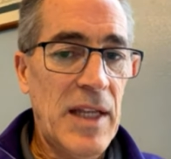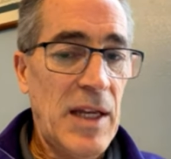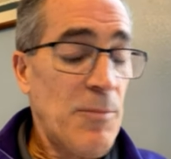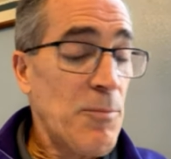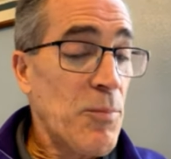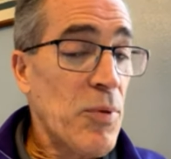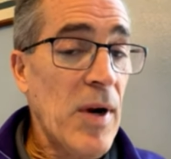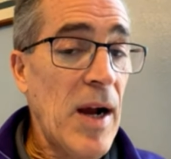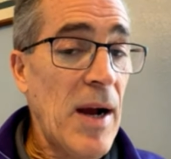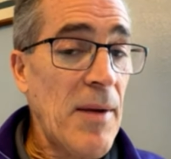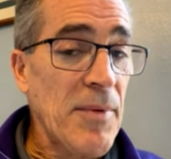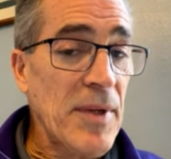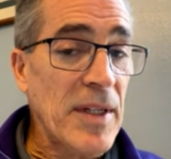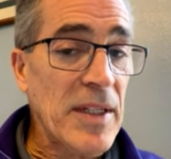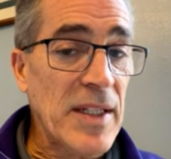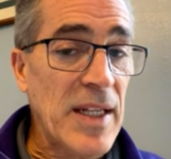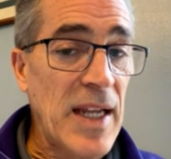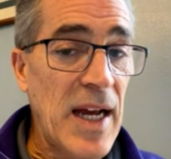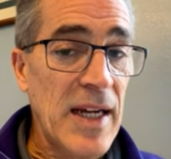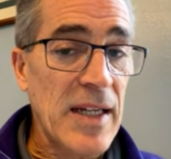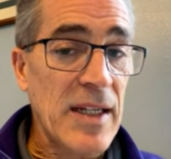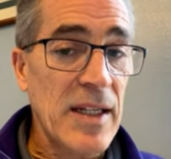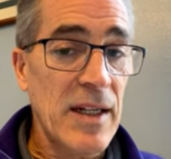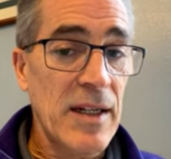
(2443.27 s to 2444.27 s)
probably is
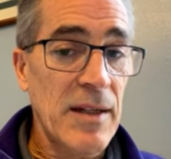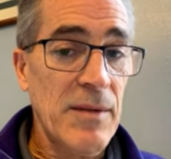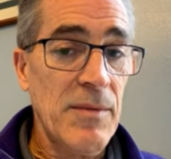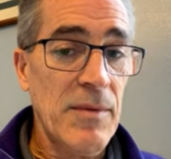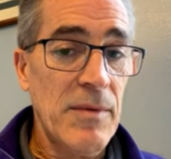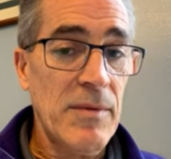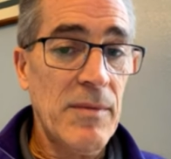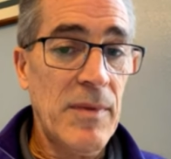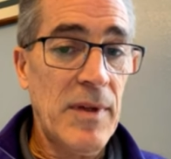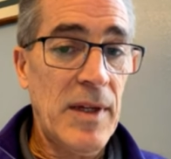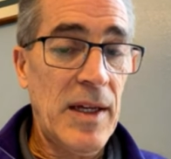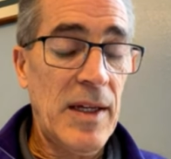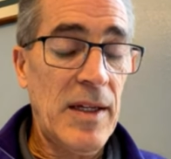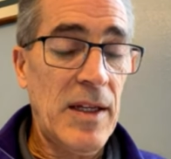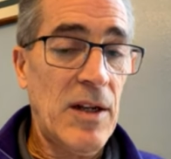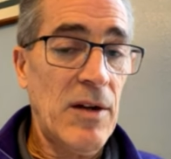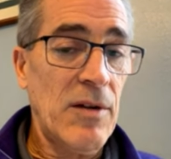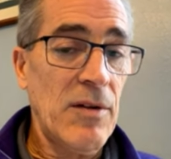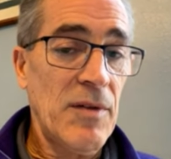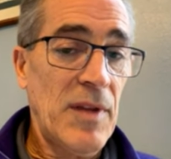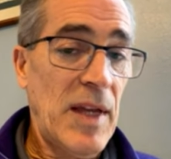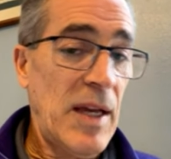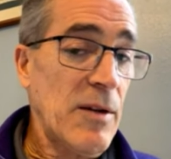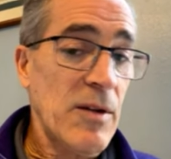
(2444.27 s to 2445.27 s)
not gonna, you
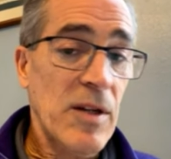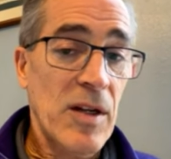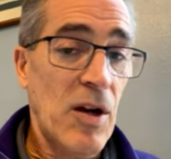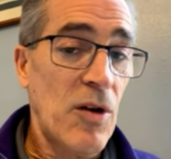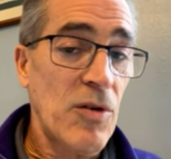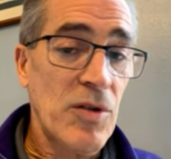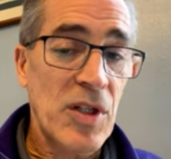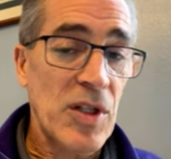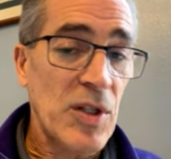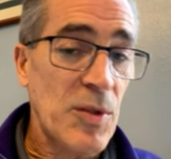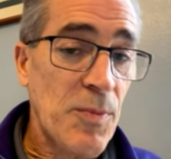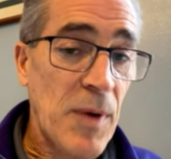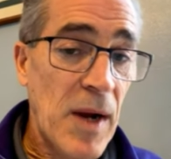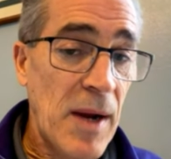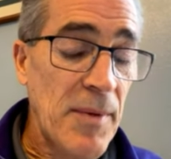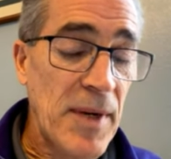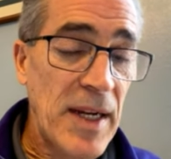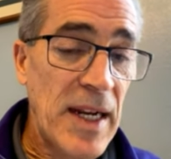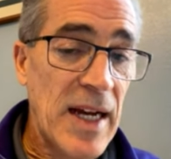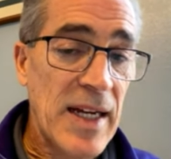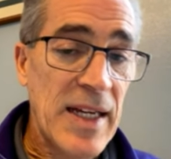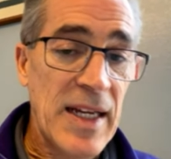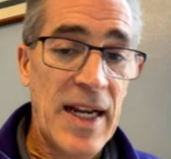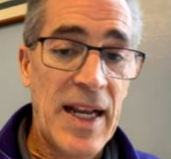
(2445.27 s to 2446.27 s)
know, that coach is probably
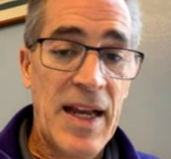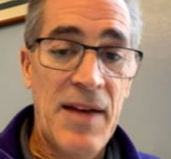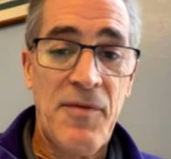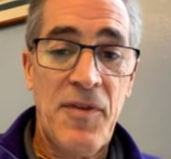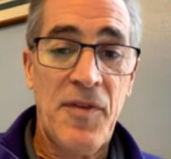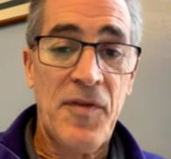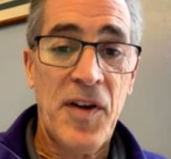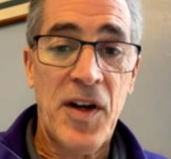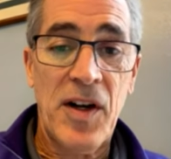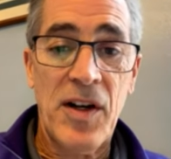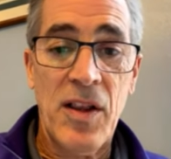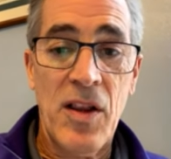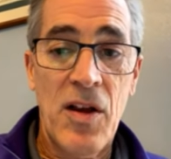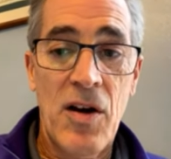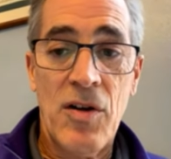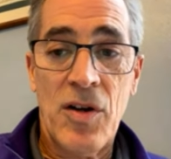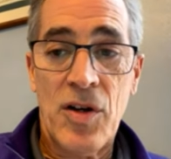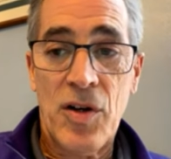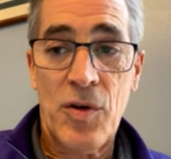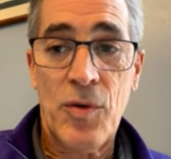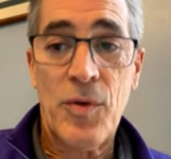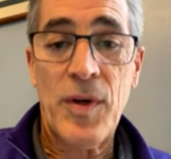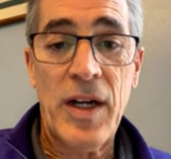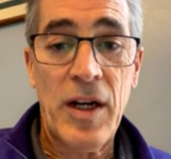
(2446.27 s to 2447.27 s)
not going to have a very long
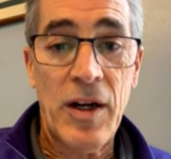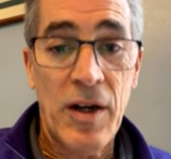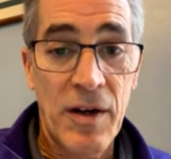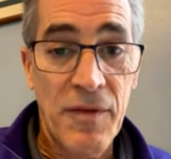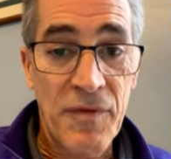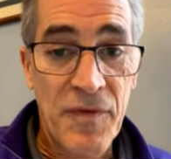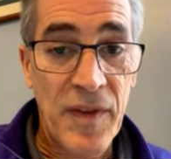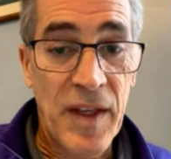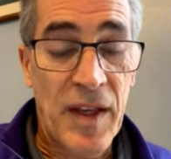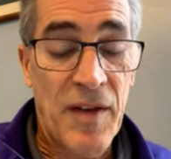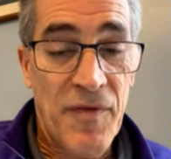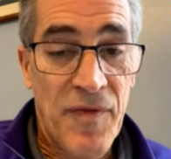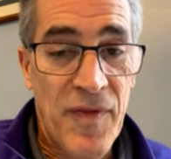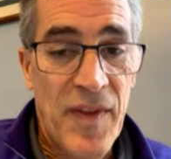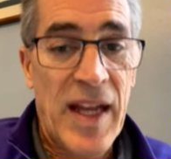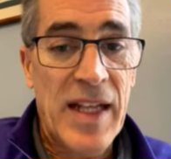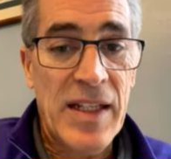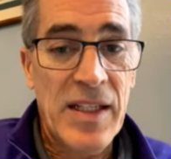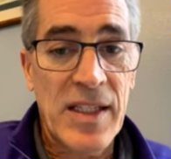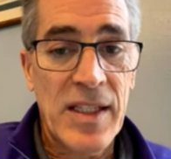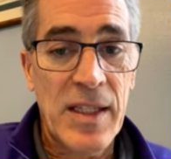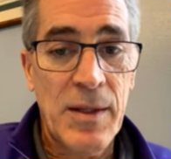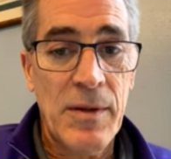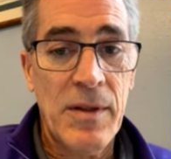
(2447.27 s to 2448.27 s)
career if
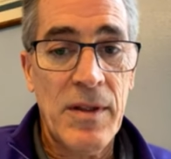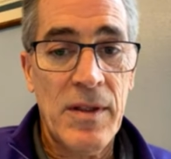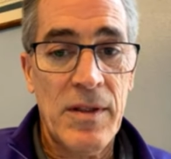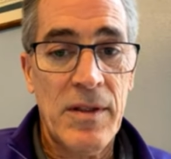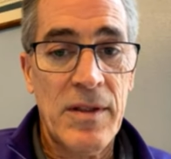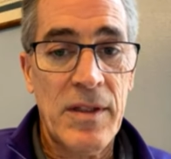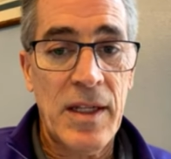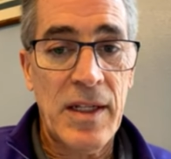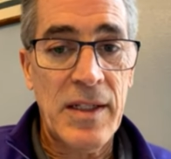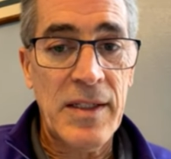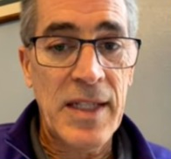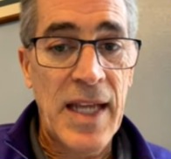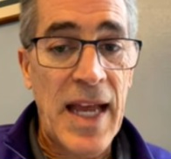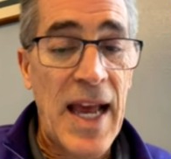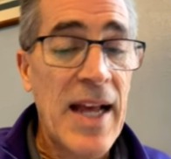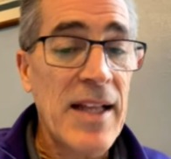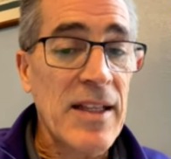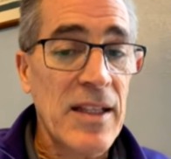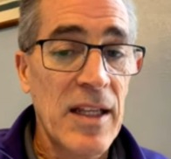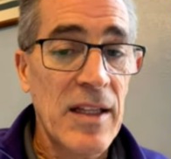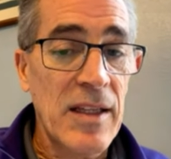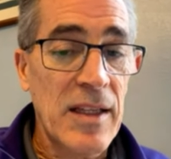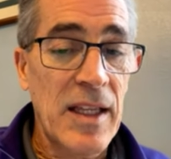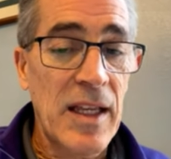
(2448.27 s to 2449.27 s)
that's the
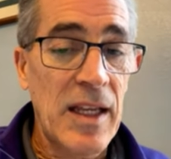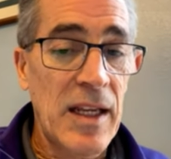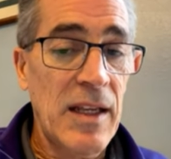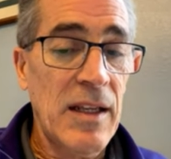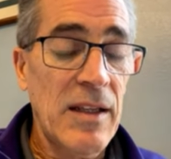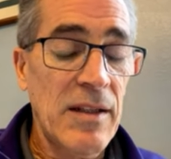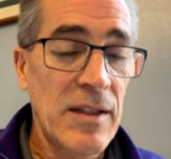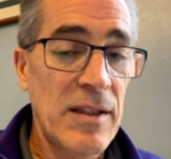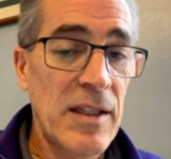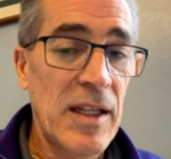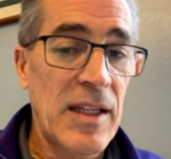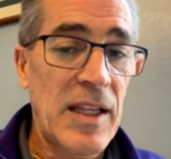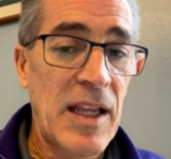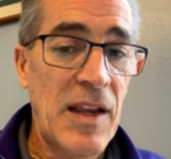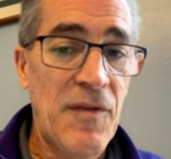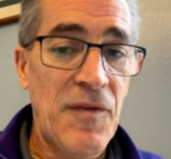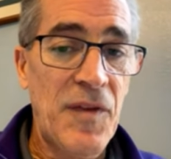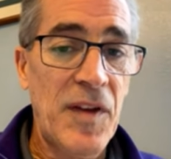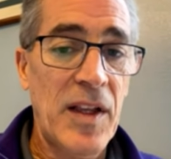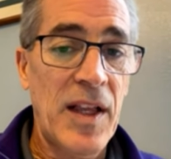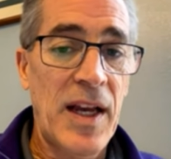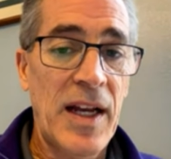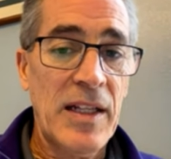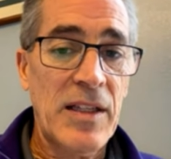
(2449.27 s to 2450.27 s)
tack that they
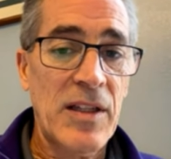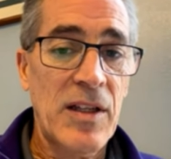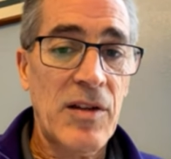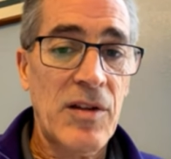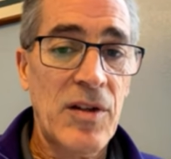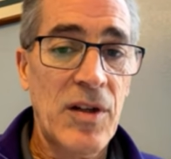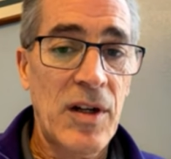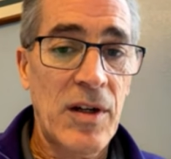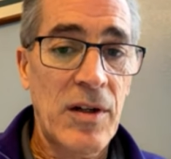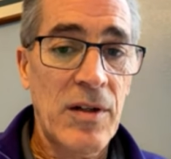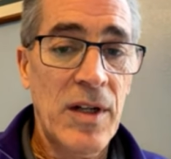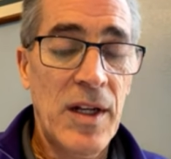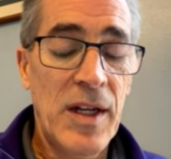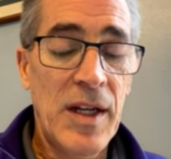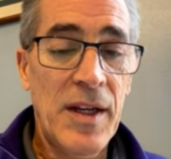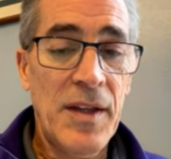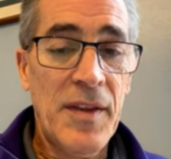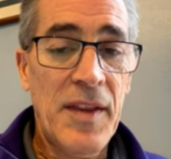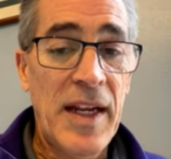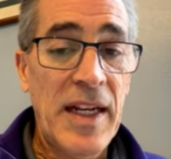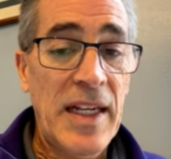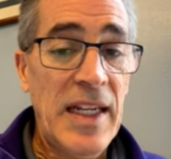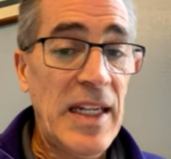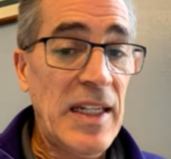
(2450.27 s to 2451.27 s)
feel like that
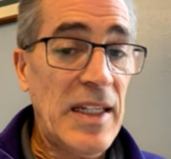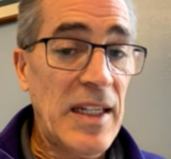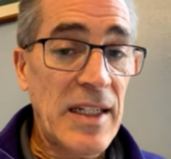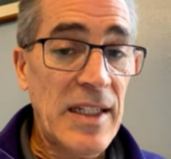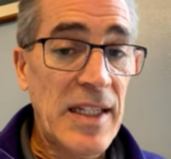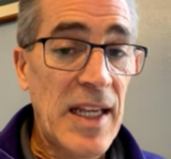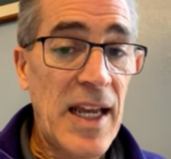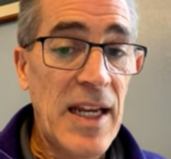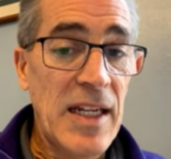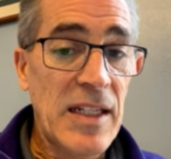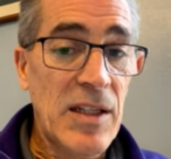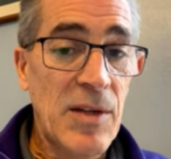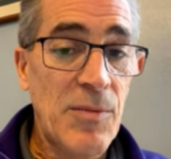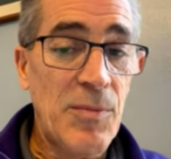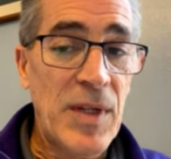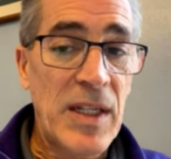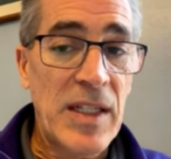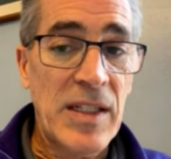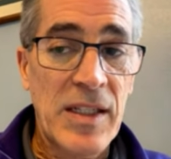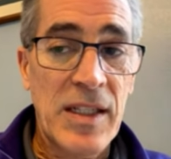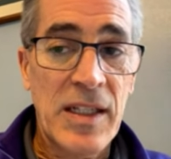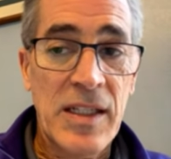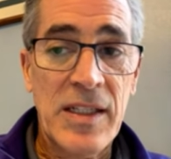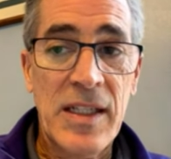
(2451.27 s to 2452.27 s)
they need to take to be
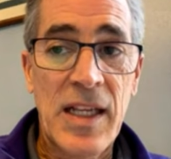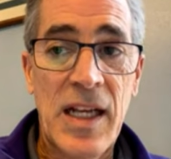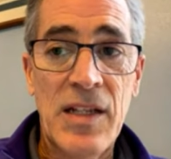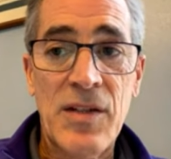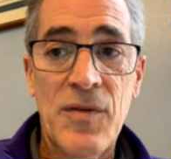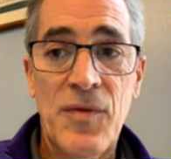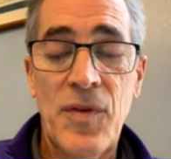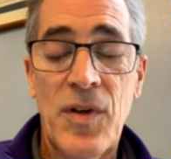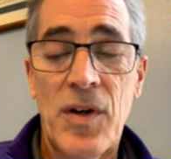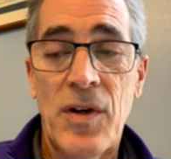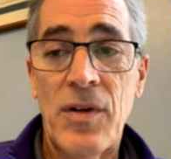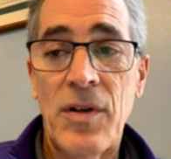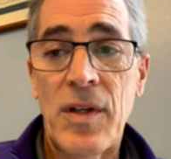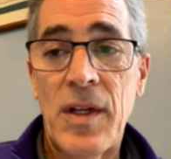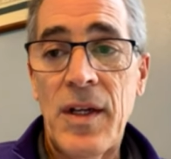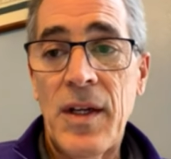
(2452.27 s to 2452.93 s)
successful.